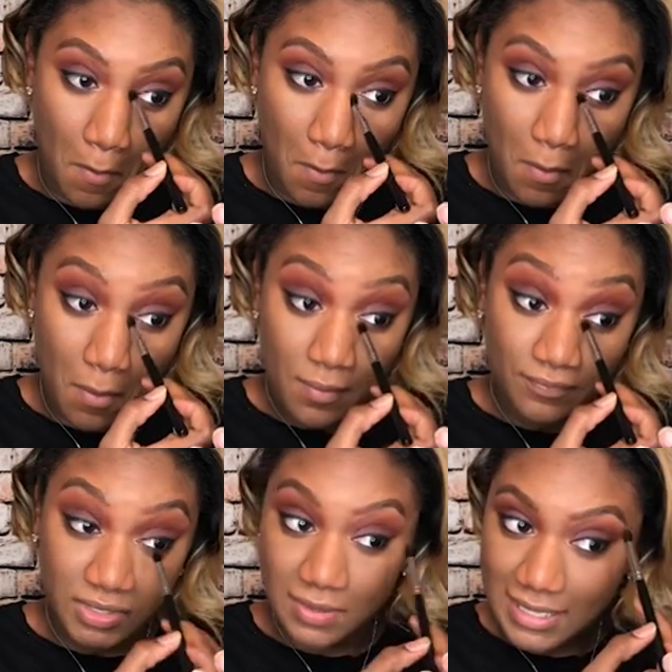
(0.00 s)
in
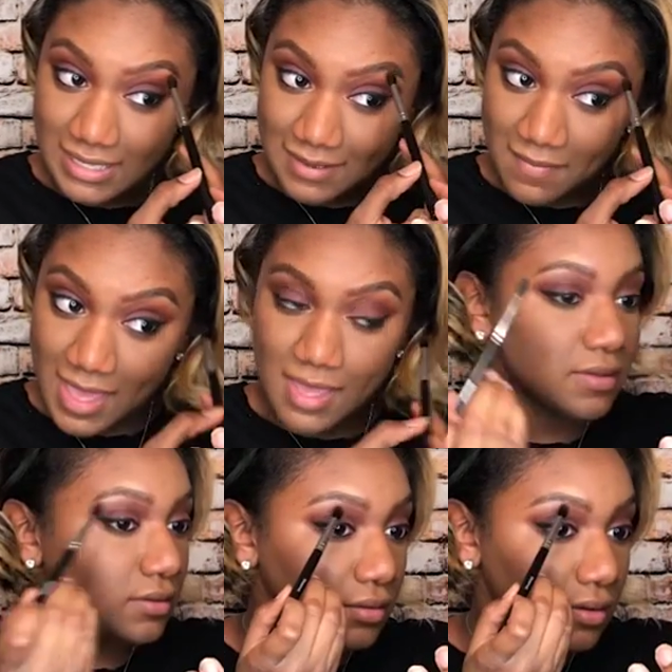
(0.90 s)
my inner
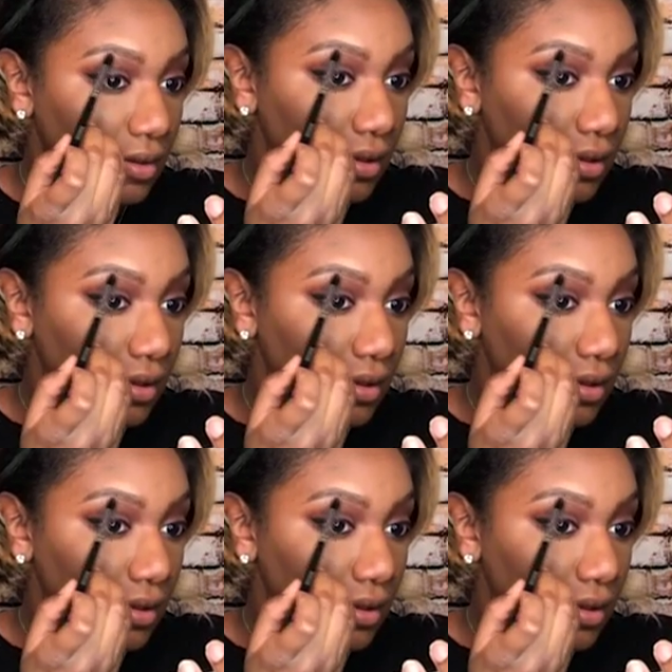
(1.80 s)
corner and